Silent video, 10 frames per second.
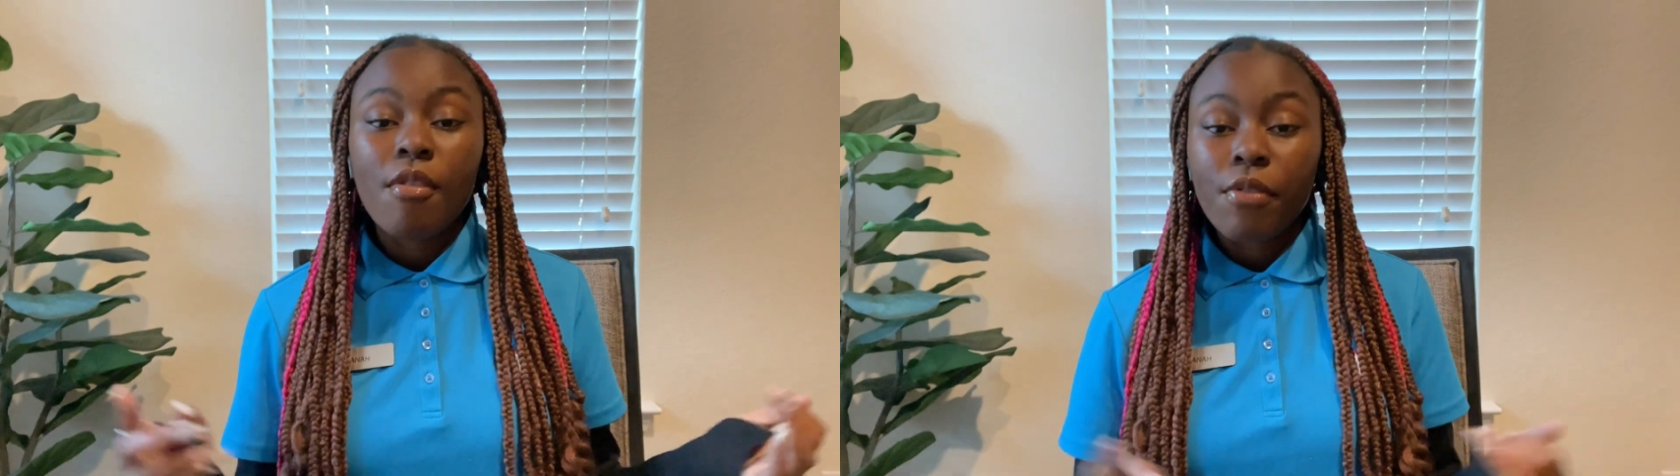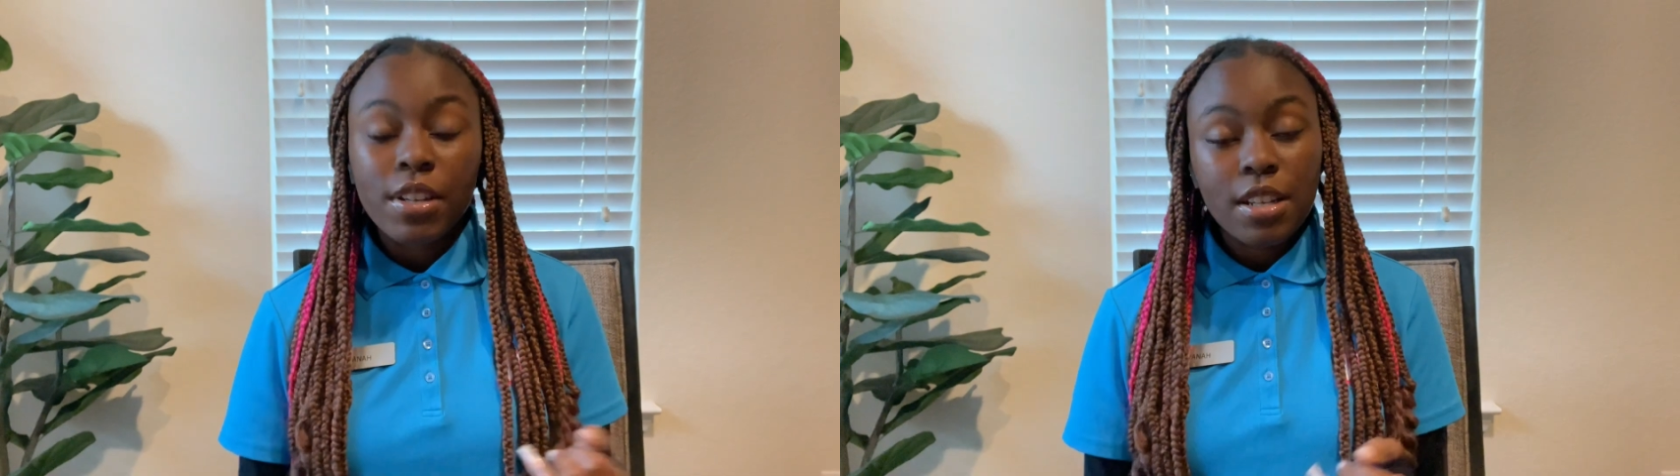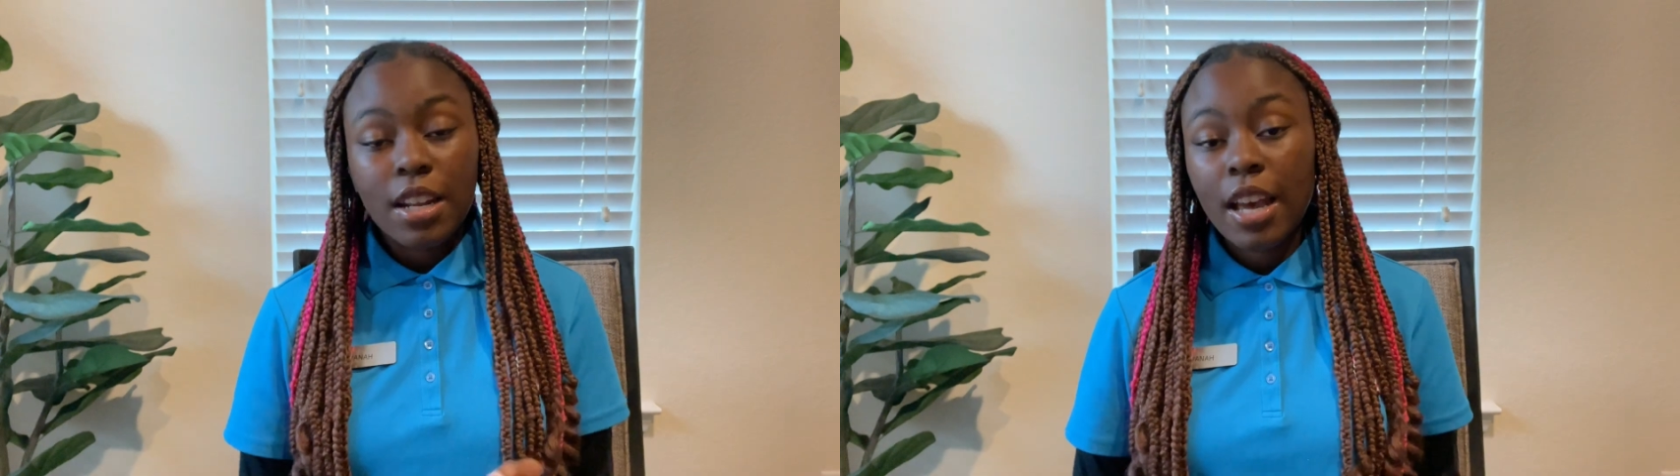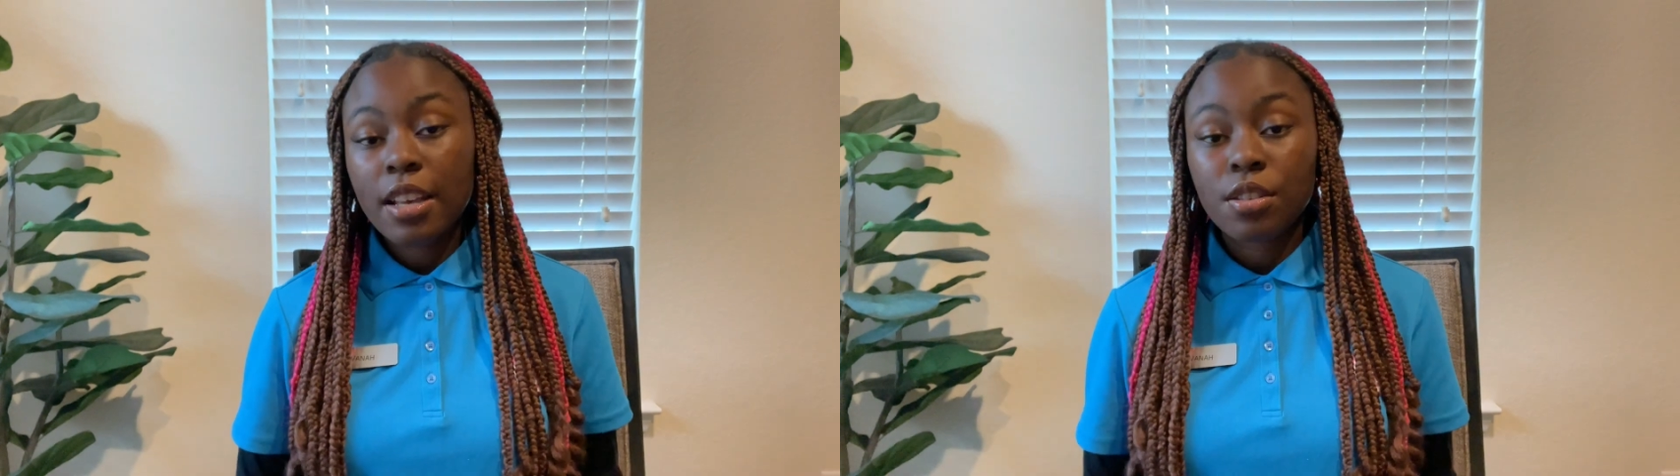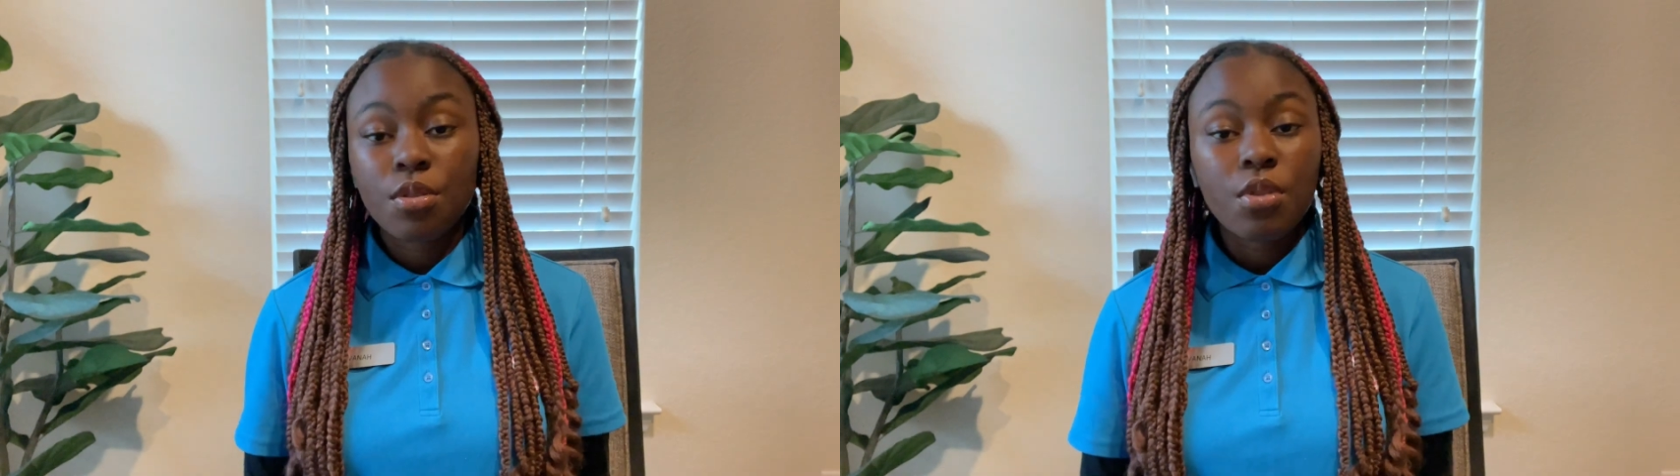fresh out of high
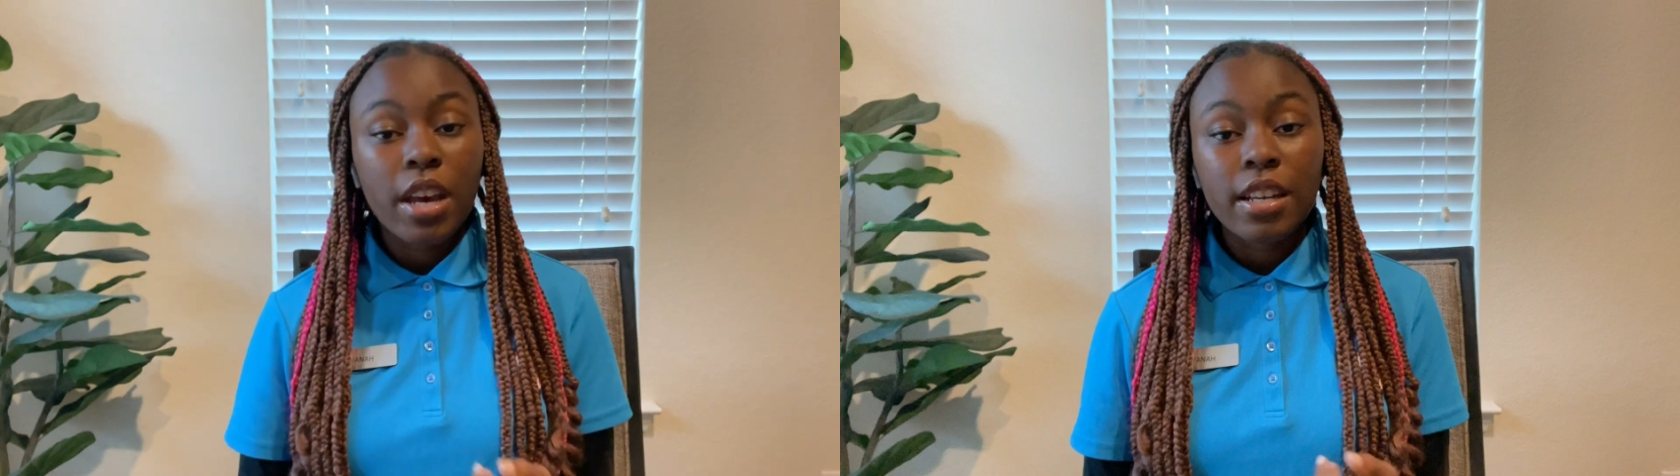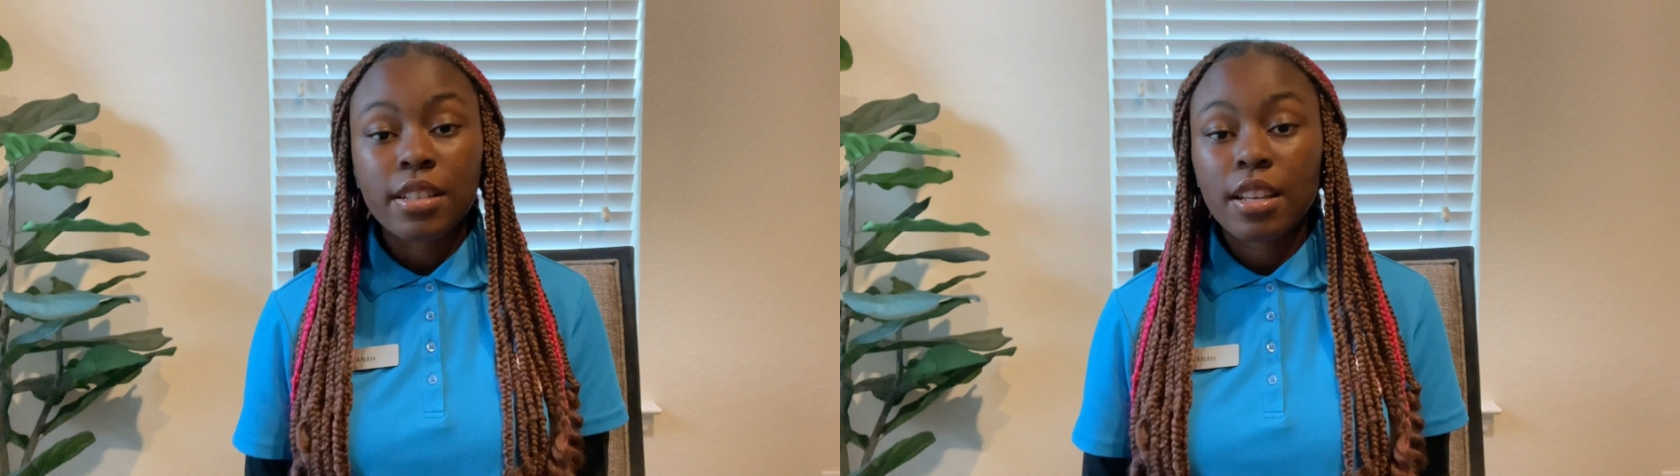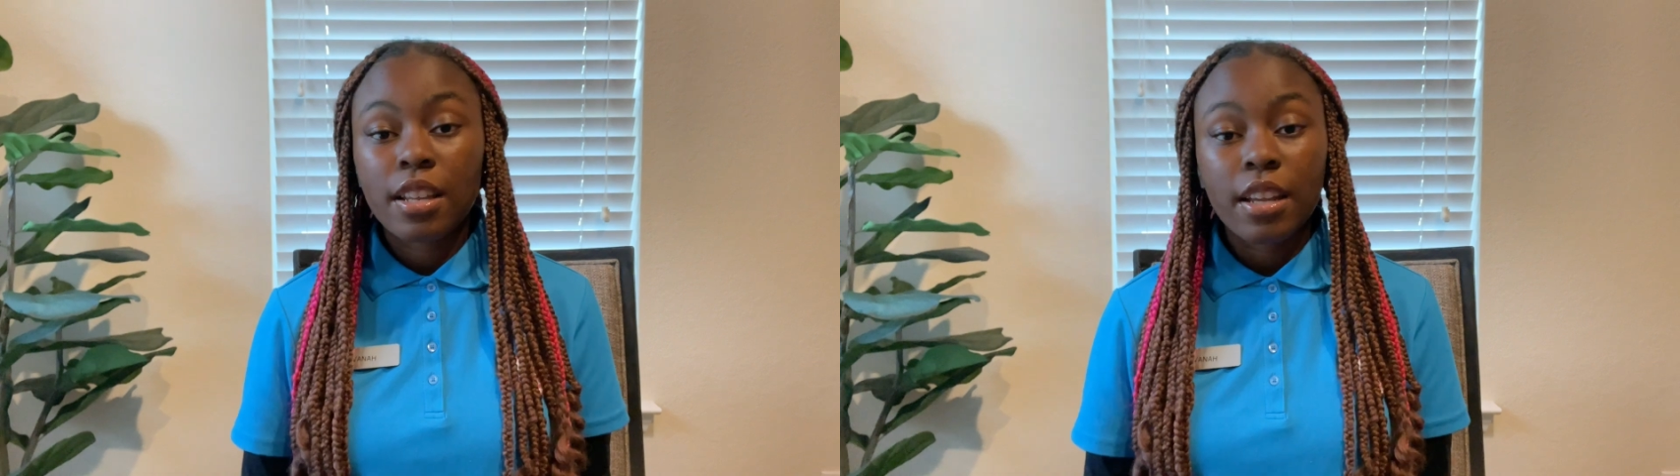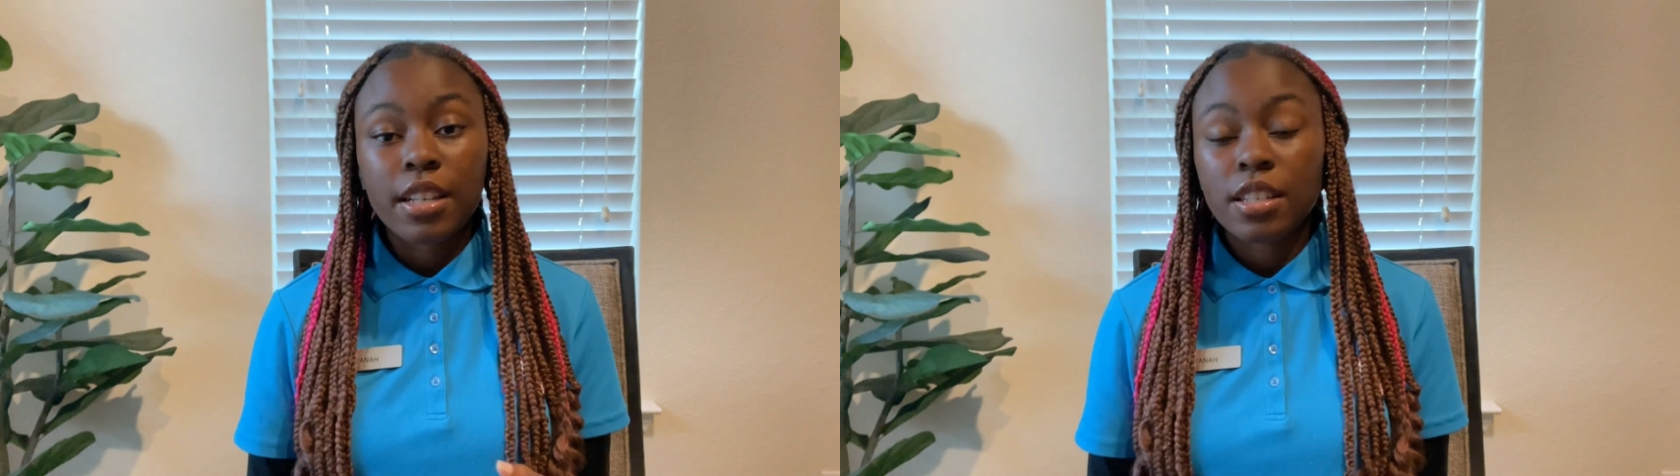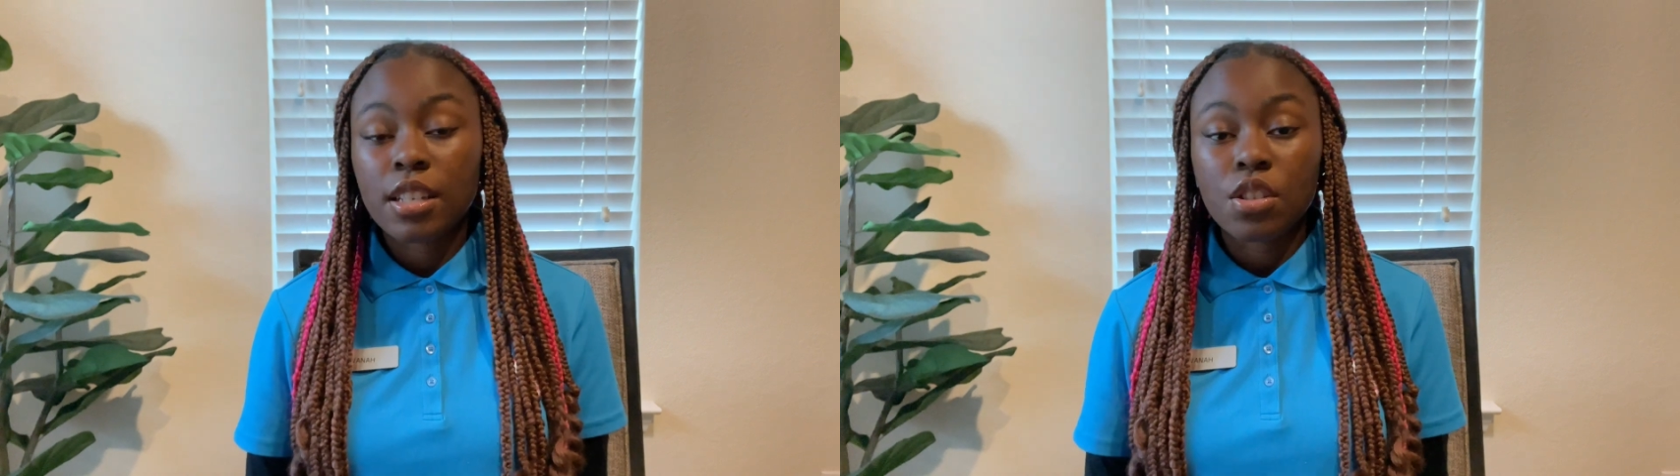school, 18,
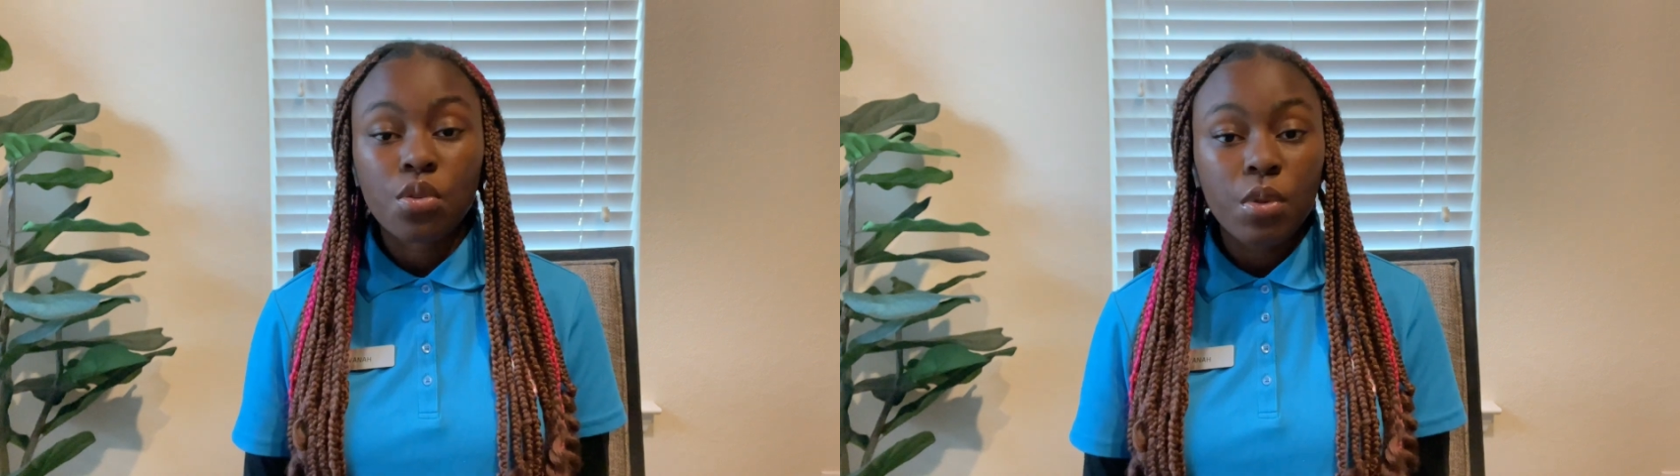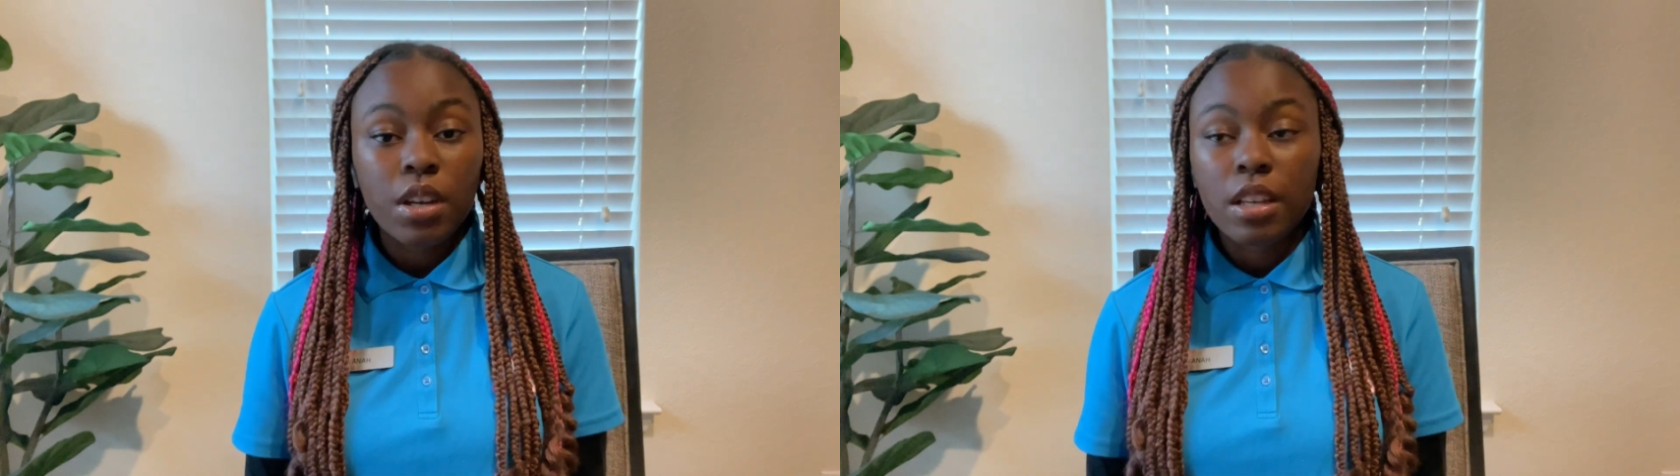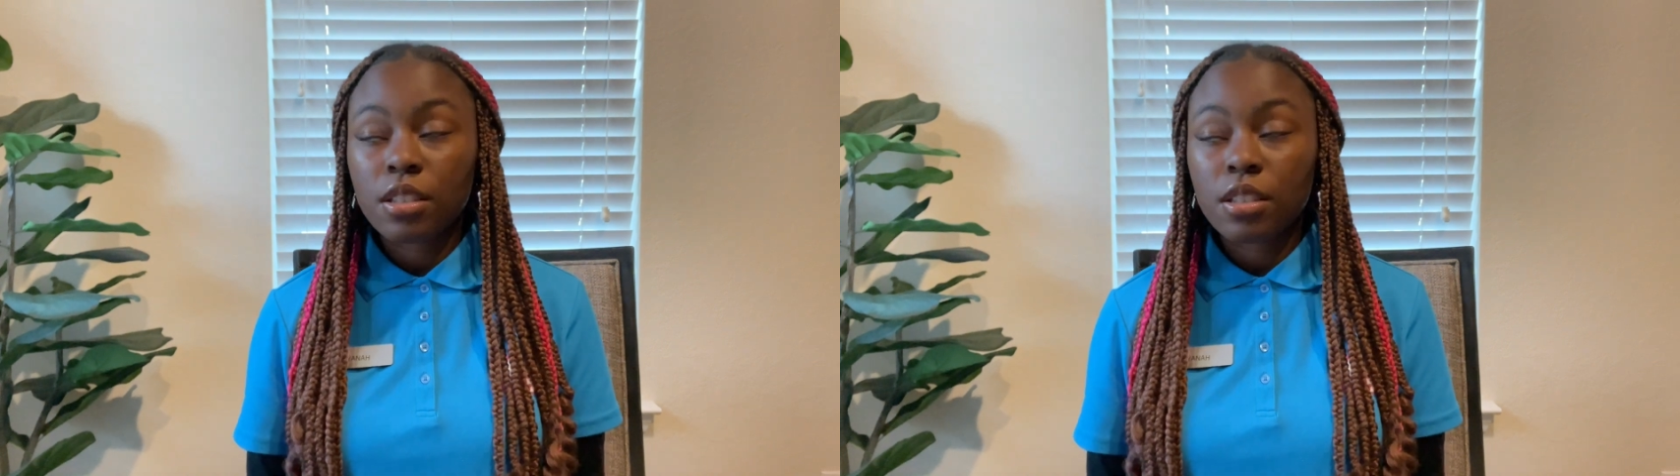19, 20.